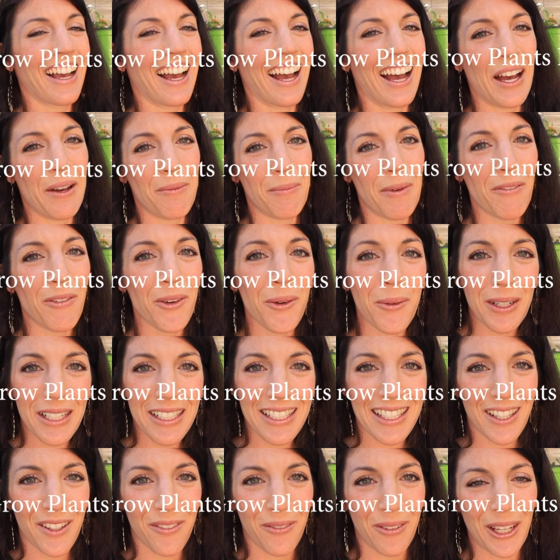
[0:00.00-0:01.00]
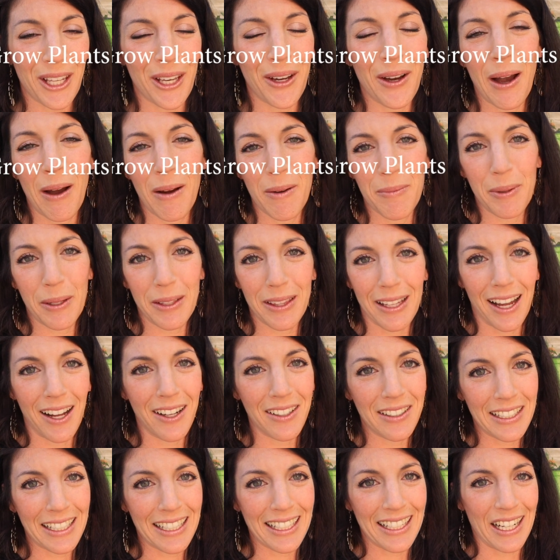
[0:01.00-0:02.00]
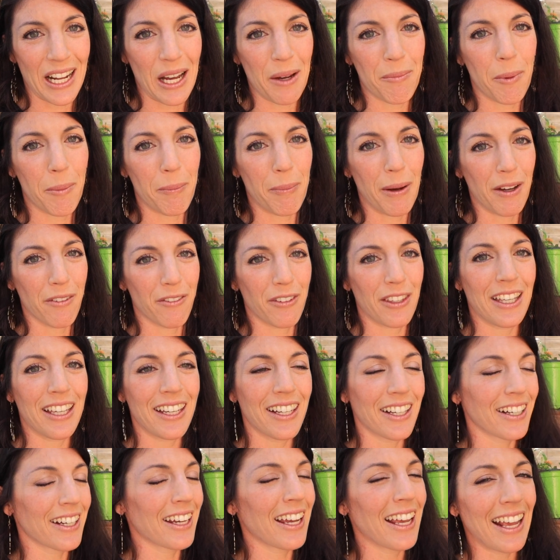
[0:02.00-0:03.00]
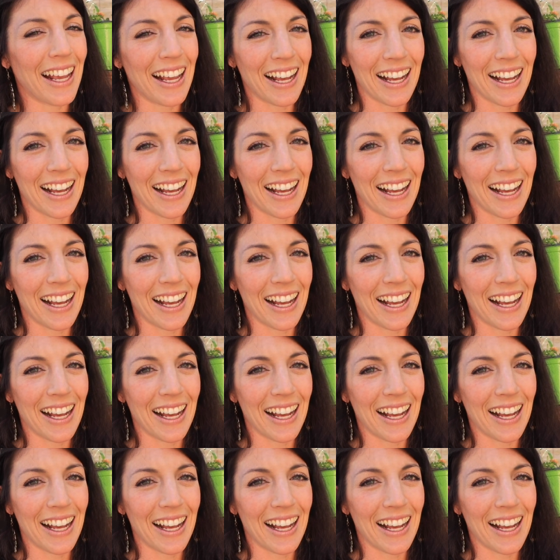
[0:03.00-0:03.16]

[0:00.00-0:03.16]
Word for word: Um, if you want to see the video how I built that, I'll link it up above here.